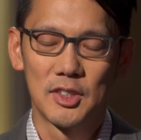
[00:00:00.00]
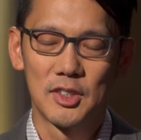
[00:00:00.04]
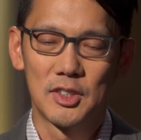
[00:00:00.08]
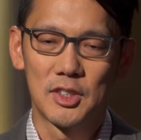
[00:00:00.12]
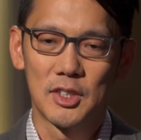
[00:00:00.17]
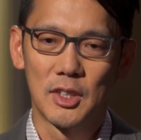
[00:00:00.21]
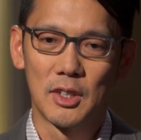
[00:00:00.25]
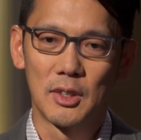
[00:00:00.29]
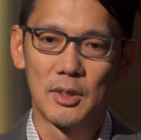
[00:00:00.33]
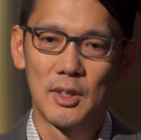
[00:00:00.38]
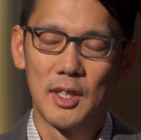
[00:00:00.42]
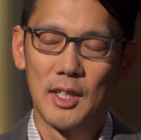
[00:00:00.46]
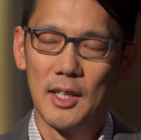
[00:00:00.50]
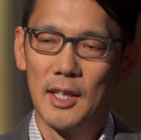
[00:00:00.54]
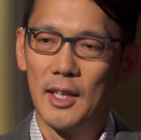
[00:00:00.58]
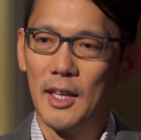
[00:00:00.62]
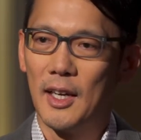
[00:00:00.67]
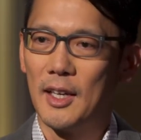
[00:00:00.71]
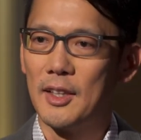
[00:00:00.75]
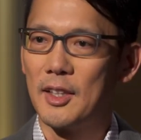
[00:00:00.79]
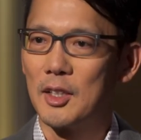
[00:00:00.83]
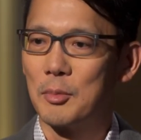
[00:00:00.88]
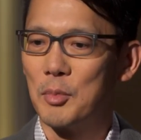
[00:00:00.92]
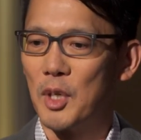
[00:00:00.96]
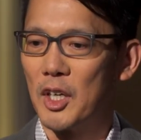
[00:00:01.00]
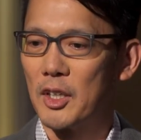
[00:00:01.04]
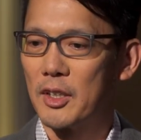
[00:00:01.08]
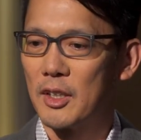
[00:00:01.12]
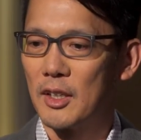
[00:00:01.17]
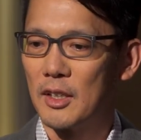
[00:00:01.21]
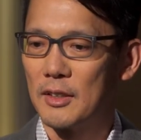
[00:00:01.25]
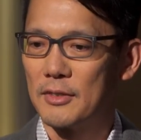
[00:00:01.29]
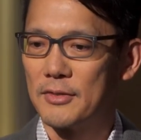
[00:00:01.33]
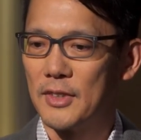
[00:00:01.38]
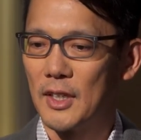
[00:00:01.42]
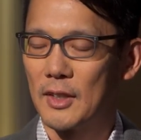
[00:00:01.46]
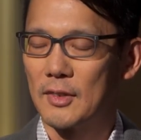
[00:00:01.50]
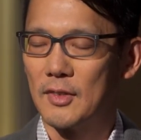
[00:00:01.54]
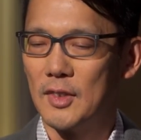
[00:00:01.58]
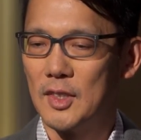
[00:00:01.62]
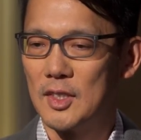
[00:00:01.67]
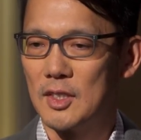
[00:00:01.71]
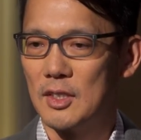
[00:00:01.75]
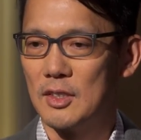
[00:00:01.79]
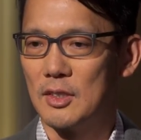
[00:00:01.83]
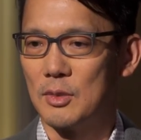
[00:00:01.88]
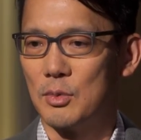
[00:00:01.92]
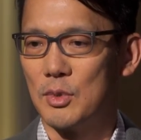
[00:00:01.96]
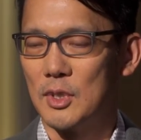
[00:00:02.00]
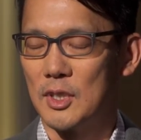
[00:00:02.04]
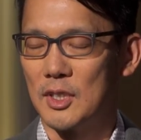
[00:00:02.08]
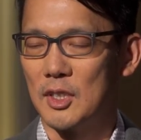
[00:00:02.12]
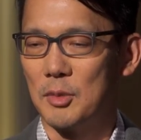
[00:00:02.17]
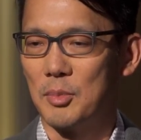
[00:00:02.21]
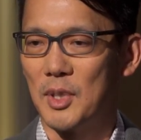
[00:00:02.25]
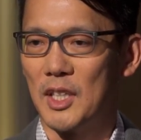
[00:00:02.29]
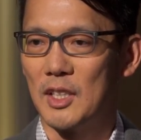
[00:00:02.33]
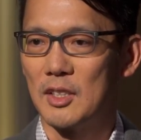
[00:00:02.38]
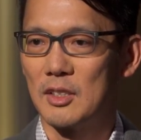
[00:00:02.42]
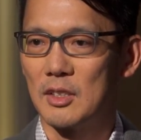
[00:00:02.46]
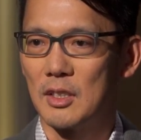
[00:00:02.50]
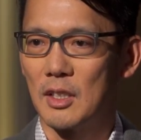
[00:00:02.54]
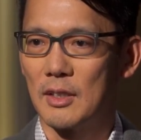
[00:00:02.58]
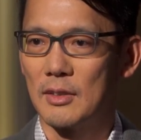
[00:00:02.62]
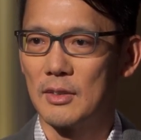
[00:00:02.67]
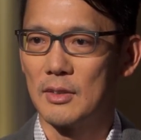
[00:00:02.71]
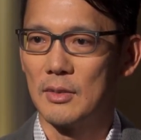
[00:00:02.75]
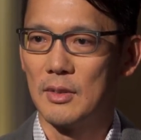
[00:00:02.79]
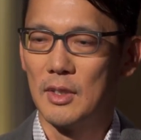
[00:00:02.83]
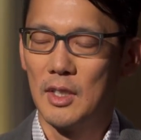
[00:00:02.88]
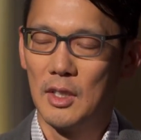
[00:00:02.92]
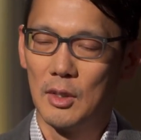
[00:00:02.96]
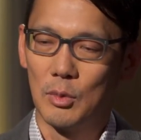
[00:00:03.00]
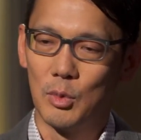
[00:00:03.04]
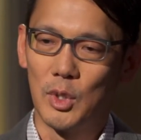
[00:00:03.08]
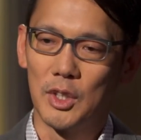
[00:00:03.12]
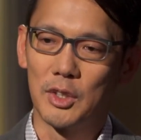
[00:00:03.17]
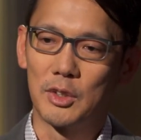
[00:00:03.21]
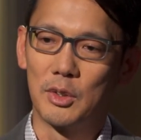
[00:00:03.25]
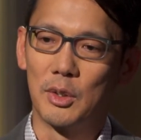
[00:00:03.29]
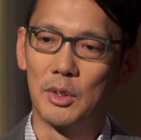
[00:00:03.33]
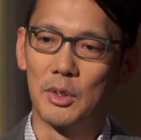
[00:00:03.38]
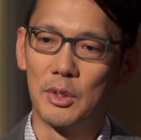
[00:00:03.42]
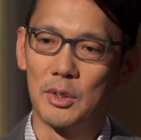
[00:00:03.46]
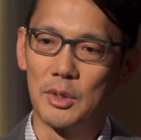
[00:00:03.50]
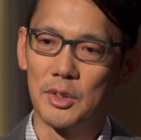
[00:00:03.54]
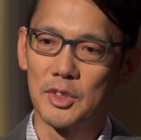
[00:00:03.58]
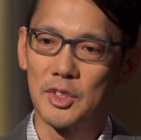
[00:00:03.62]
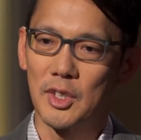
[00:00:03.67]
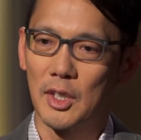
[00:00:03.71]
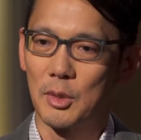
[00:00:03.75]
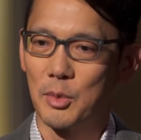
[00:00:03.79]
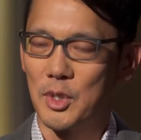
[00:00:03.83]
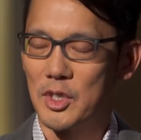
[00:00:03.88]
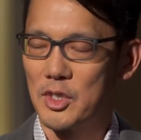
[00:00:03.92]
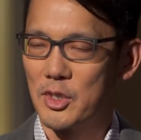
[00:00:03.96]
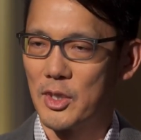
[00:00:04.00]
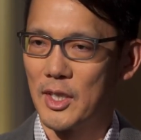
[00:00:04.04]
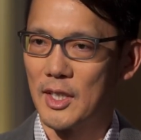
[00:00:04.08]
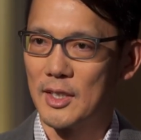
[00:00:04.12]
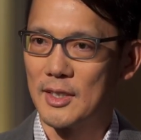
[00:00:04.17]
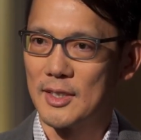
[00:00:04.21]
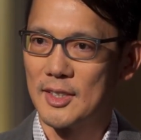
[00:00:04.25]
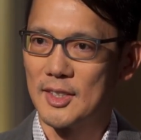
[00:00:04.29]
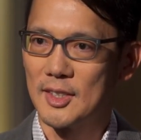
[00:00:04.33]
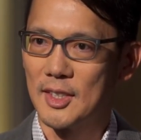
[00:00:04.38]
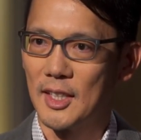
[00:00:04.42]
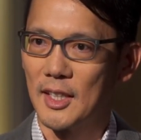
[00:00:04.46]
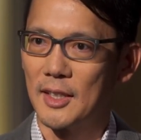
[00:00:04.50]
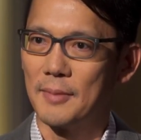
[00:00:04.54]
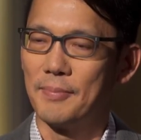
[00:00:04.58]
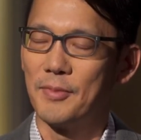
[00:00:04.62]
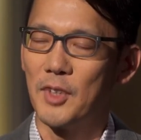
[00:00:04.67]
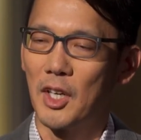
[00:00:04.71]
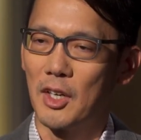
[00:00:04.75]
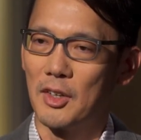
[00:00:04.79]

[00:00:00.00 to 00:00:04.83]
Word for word: And so I think marketing effectiveness is really based on what goals are we trying to set?